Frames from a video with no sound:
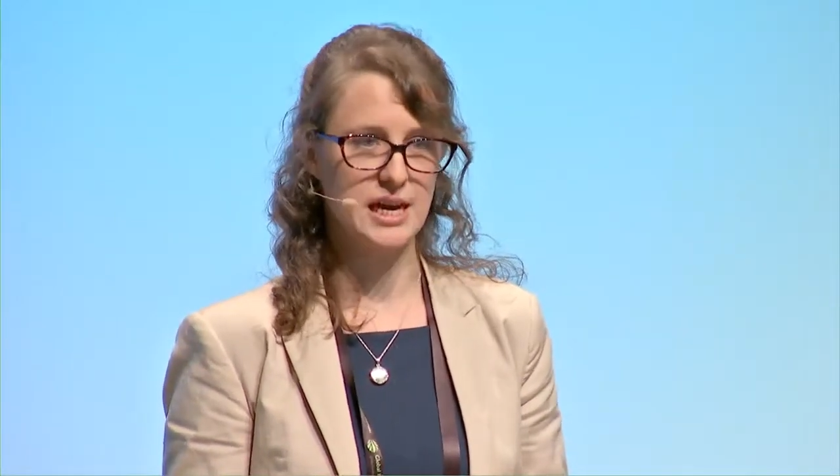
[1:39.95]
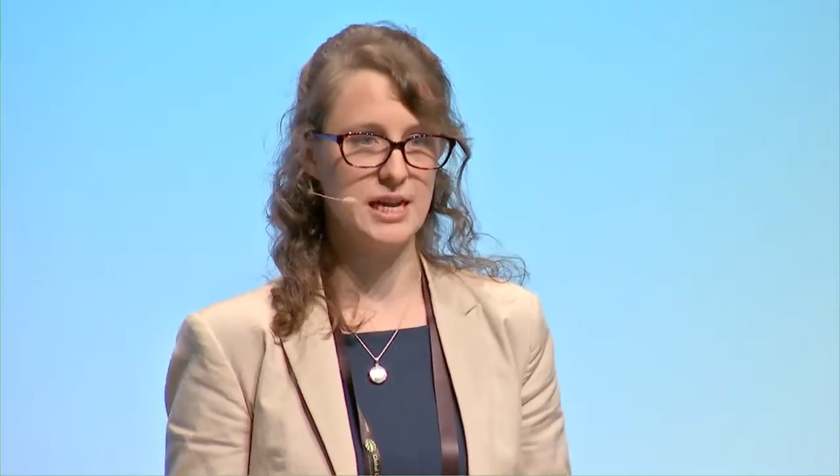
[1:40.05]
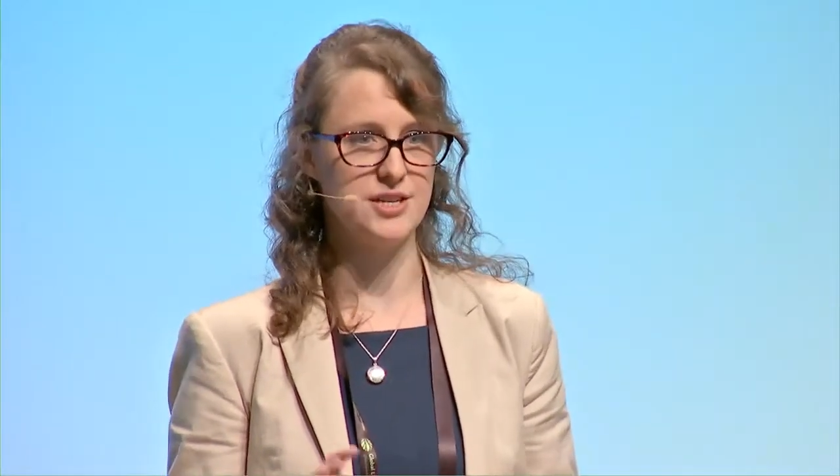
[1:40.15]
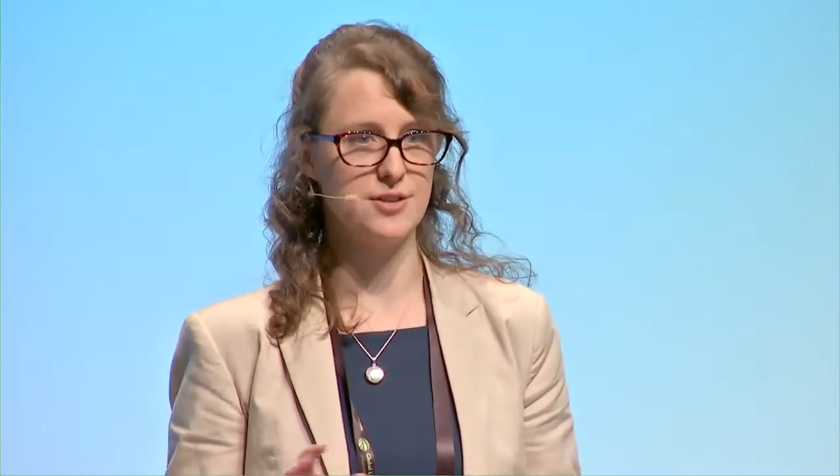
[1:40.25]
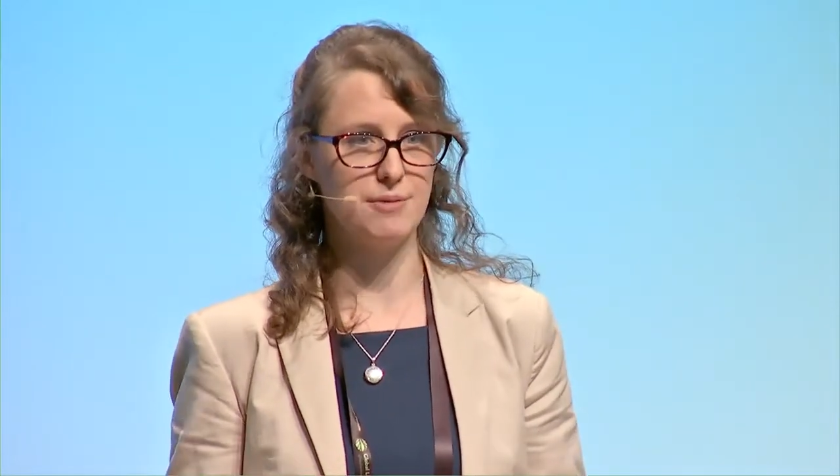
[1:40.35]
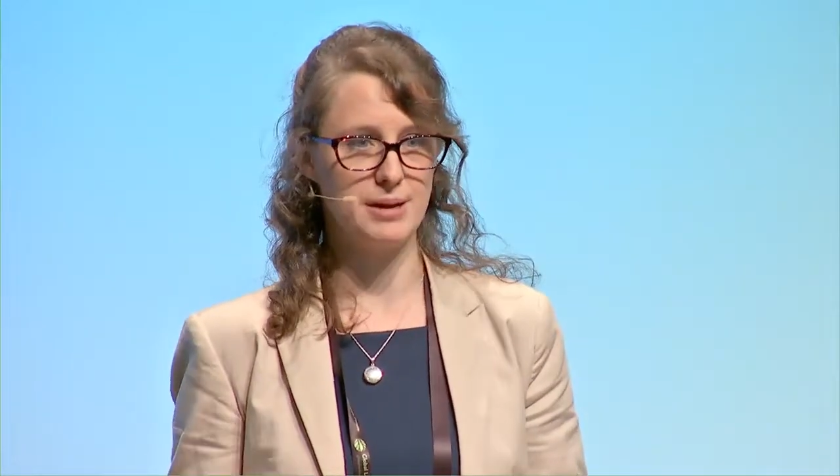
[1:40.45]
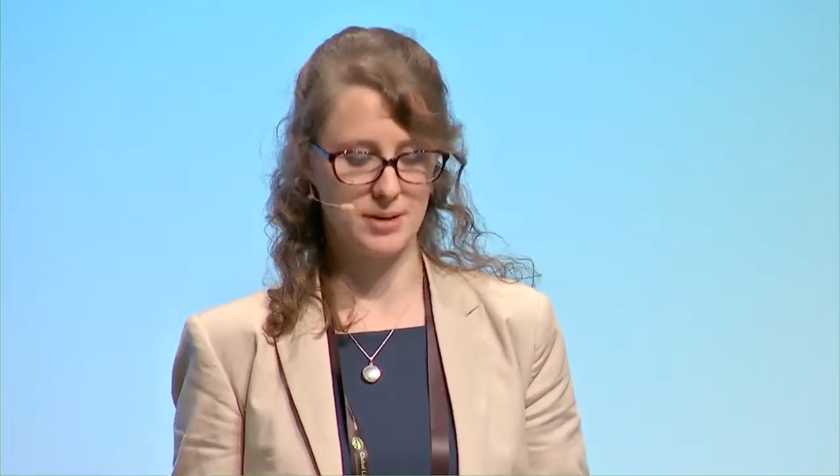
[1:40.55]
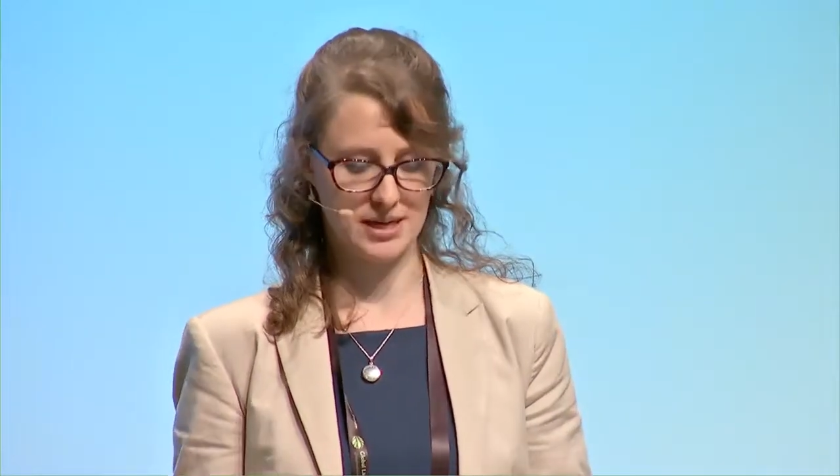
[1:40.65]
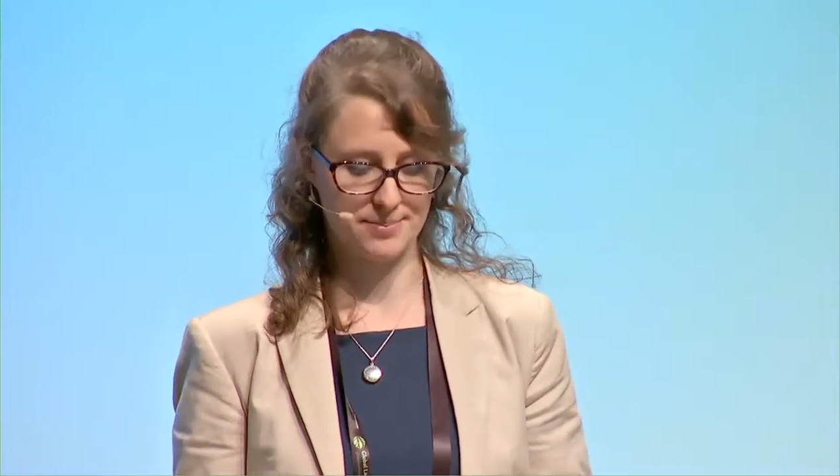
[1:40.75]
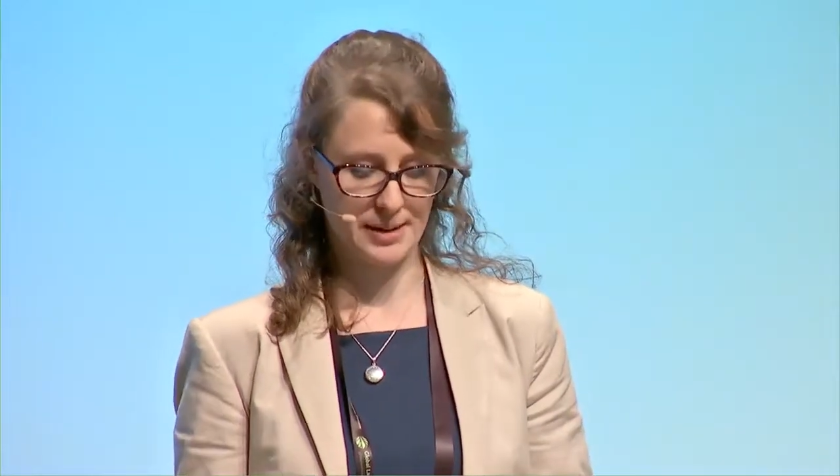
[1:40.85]
under the REDD+
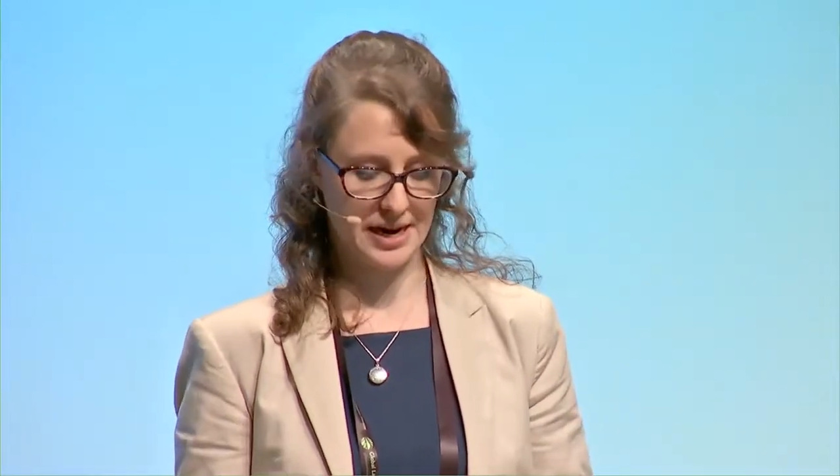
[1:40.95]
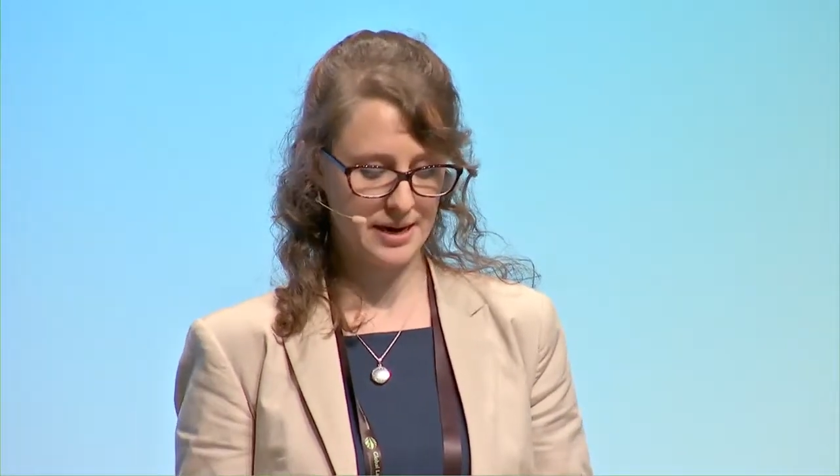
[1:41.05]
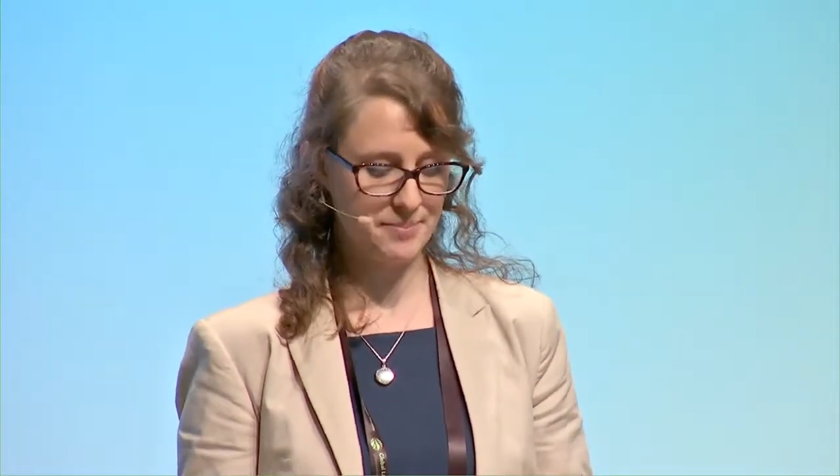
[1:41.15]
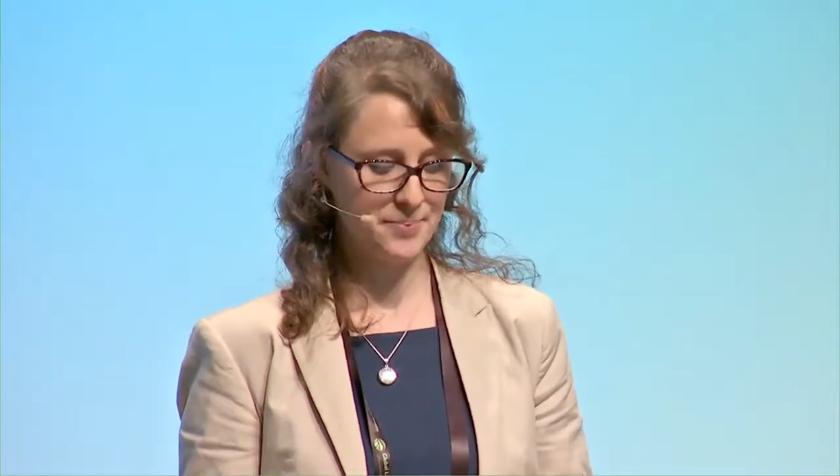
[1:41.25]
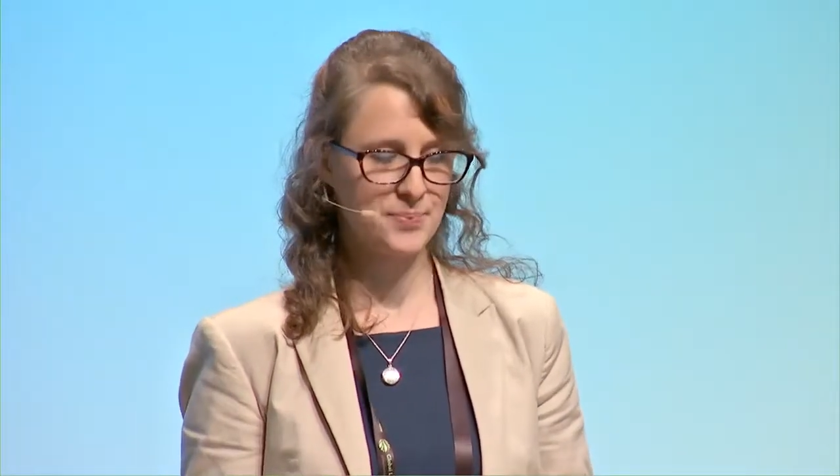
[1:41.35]
banner.